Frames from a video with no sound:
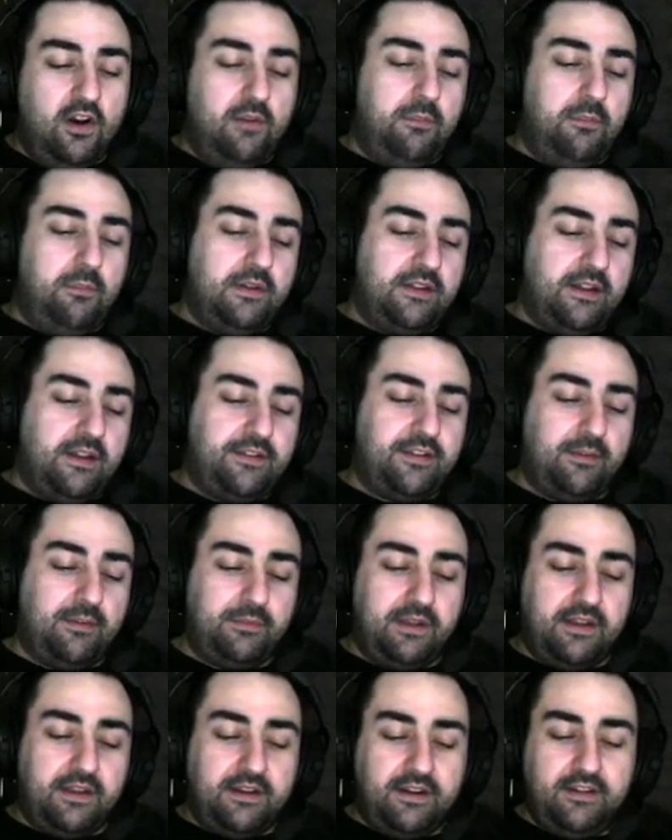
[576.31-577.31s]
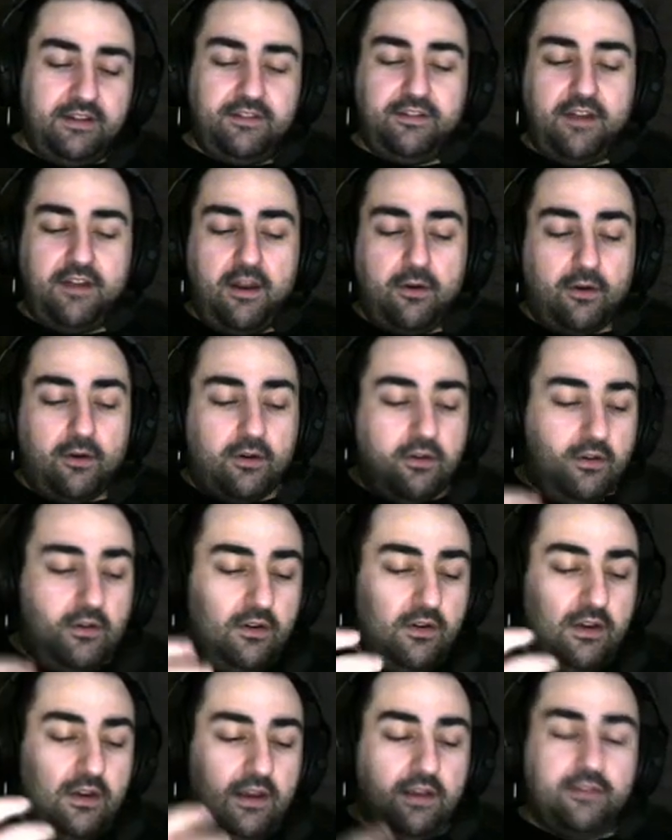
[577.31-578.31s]
but that's something to consider,
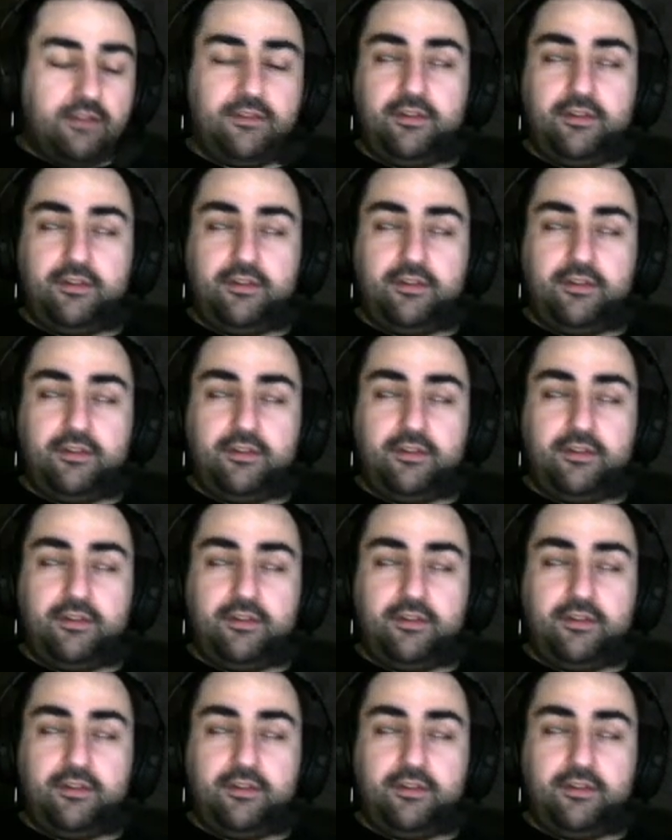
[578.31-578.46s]
is